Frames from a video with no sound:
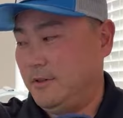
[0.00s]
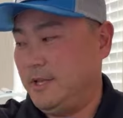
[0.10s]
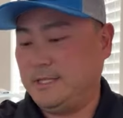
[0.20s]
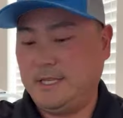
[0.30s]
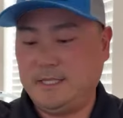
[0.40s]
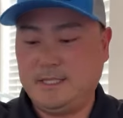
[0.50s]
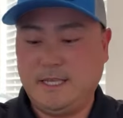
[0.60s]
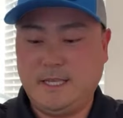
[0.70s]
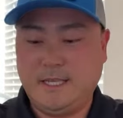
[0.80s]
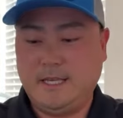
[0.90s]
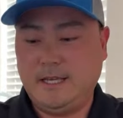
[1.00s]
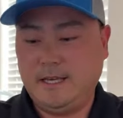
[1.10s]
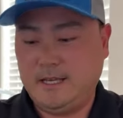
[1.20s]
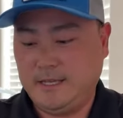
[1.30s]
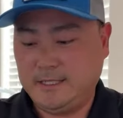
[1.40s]
this is the
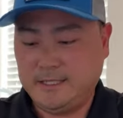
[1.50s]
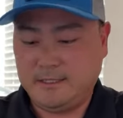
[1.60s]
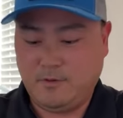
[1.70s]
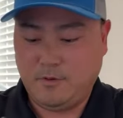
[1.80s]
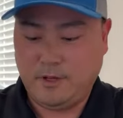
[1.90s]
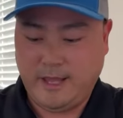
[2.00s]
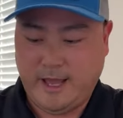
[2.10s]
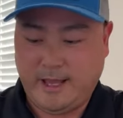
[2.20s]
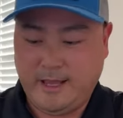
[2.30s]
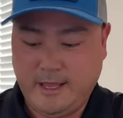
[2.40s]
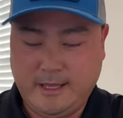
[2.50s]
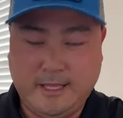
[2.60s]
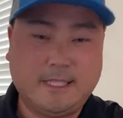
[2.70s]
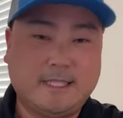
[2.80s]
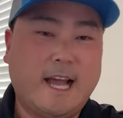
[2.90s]
one that,
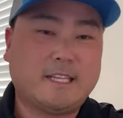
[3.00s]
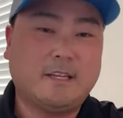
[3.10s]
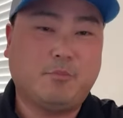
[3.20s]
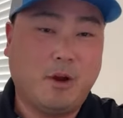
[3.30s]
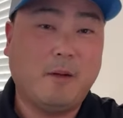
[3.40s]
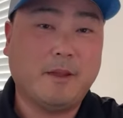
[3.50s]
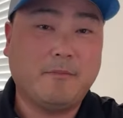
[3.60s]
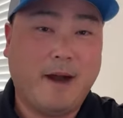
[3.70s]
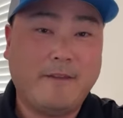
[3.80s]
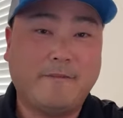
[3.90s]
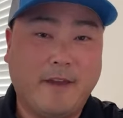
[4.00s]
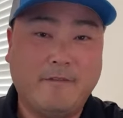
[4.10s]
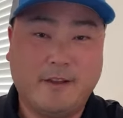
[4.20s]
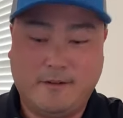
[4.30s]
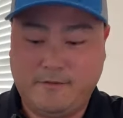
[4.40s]
this is actually probably my
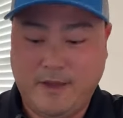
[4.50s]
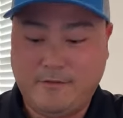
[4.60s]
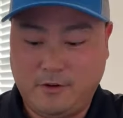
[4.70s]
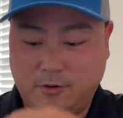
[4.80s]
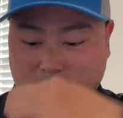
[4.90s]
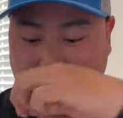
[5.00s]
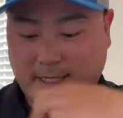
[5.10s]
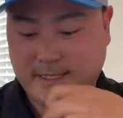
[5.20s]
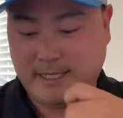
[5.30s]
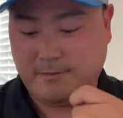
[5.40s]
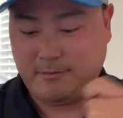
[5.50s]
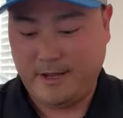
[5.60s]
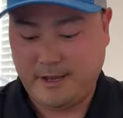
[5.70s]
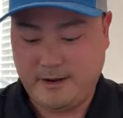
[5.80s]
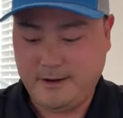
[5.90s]
favorite ultralight setup
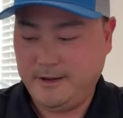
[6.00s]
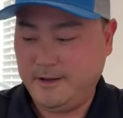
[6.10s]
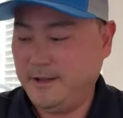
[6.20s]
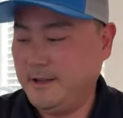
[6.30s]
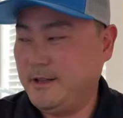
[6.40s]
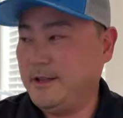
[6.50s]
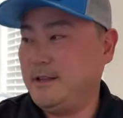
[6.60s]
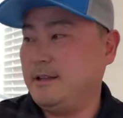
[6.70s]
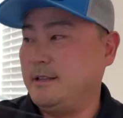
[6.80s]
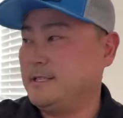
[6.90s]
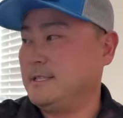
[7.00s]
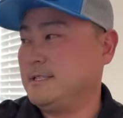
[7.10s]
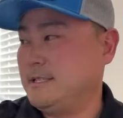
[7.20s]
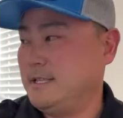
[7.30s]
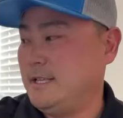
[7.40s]
right here. This
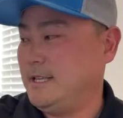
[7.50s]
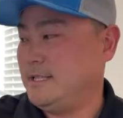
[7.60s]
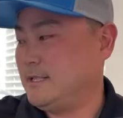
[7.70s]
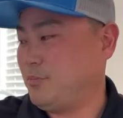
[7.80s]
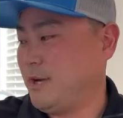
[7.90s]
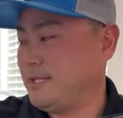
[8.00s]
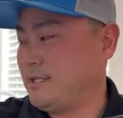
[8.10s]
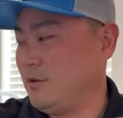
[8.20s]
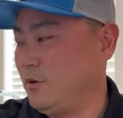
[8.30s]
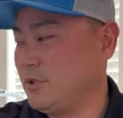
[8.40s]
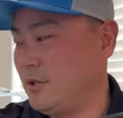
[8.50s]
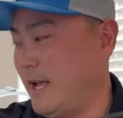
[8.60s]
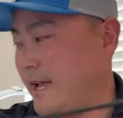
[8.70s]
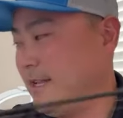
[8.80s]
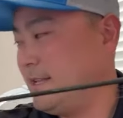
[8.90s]
is the Suppressor
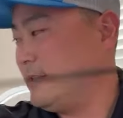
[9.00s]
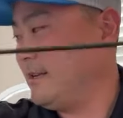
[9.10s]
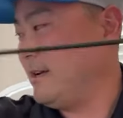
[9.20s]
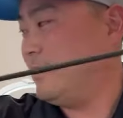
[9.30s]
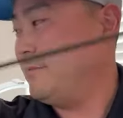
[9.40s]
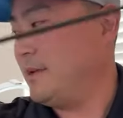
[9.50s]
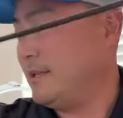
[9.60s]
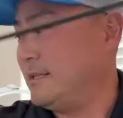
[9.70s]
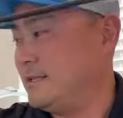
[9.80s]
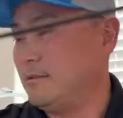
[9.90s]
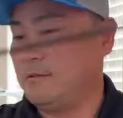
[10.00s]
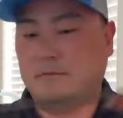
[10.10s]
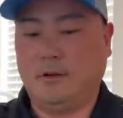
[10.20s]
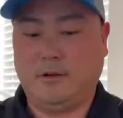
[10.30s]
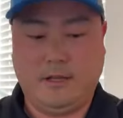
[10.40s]
Ultralight. Let me get this.
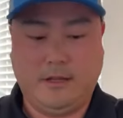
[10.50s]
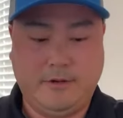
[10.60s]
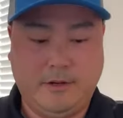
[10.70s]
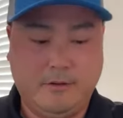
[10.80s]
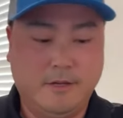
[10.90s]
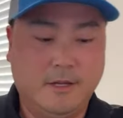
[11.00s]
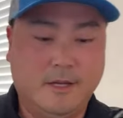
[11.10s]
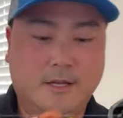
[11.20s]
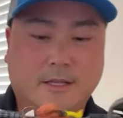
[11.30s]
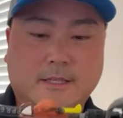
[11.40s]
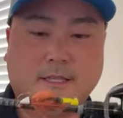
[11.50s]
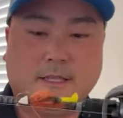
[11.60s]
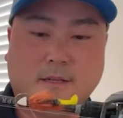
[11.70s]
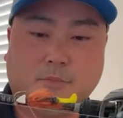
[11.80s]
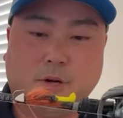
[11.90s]
Okay, there we go. This
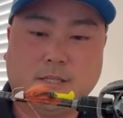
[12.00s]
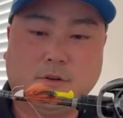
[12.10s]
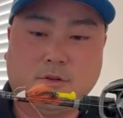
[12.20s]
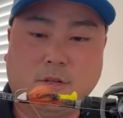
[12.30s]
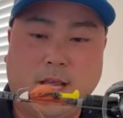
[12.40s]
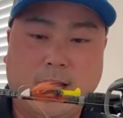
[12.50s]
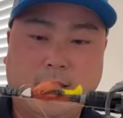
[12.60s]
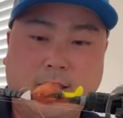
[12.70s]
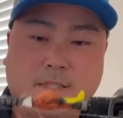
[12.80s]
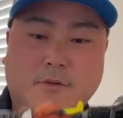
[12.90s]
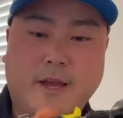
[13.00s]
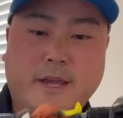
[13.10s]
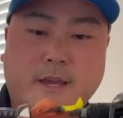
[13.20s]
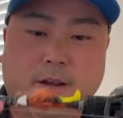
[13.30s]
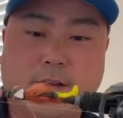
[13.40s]
is a Suppressor Ultralight. This right
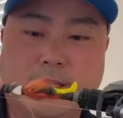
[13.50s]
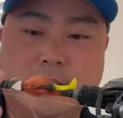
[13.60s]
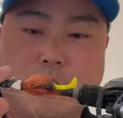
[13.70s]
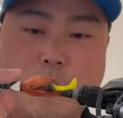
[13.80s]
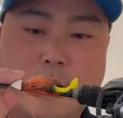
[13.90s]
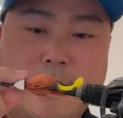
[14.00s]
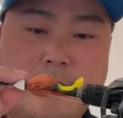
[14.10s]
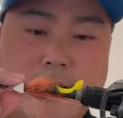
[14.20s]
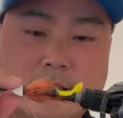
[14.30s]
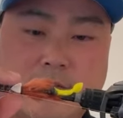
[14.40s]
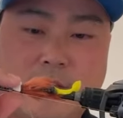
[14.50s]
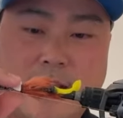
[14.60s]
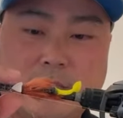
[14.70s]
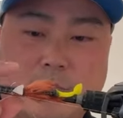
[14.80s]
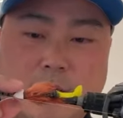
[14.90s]
here is the 1/8 ounce
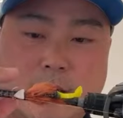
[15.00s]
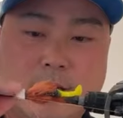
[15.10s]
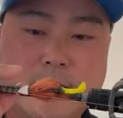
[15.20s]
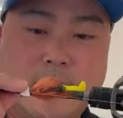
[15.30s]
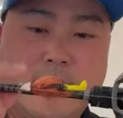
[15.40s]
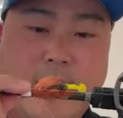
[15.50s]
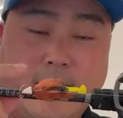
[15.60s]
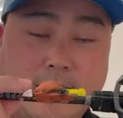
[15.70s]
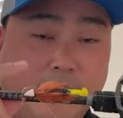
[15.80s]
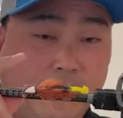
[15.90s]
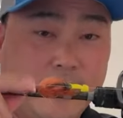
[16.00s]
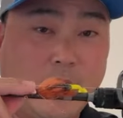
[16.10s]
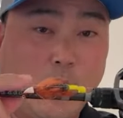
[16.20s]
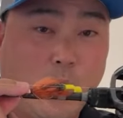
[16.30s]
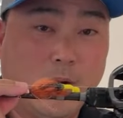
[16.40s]
flats bug. I can fling a
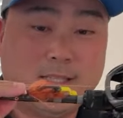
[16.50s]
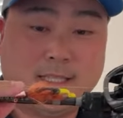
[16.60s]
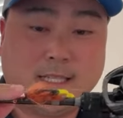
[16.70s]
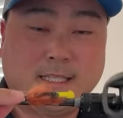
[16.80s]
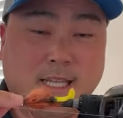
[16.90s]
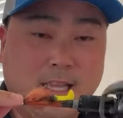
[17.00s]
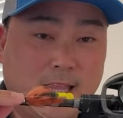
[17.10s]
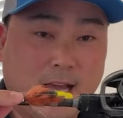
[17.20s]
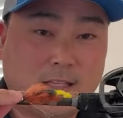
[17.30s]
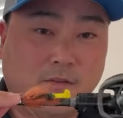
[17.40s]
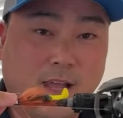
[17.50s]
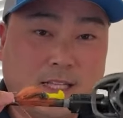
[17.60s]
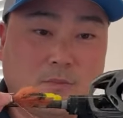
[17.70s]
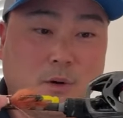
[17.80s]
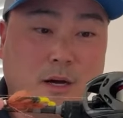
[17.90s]
1/16 ounce
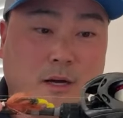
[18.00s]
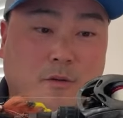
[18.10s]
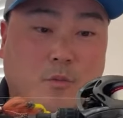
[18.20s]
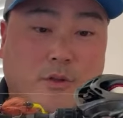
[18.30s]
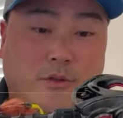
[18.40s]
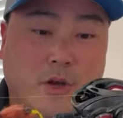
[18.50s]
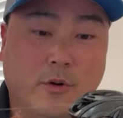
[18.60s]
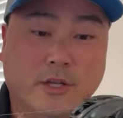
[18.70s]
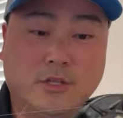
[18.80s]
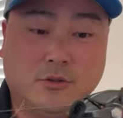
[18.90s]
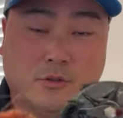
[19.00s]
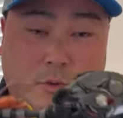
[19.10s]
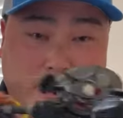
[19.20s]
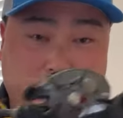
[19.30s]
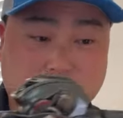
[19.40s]
flats bug with no issues
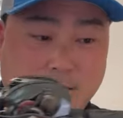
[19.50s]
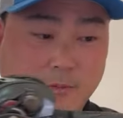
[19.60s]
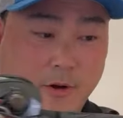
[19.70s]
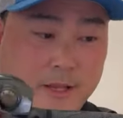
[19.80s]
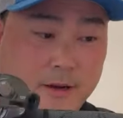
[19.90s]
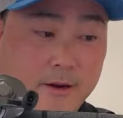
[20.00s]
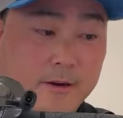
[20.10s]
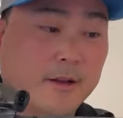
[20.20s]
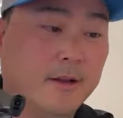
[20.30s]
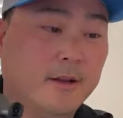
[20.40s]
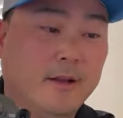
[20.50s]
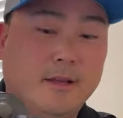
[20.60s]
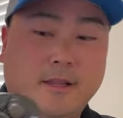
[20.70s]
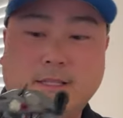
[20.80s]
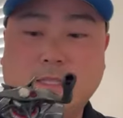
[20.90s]
with this setup right here.
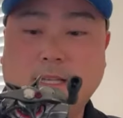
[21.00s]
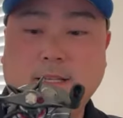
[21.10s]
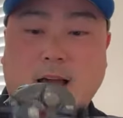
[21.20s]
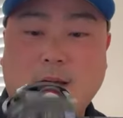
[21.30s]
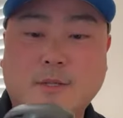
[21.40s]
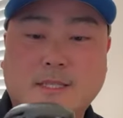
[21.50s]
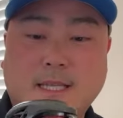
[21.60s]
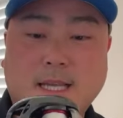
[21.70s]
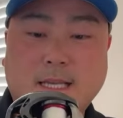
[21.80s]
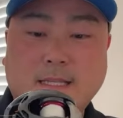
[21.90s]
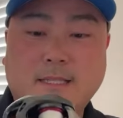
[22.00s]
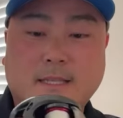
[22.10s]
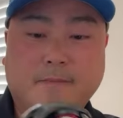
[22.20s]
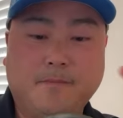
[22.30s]
This is the Daiwa Steez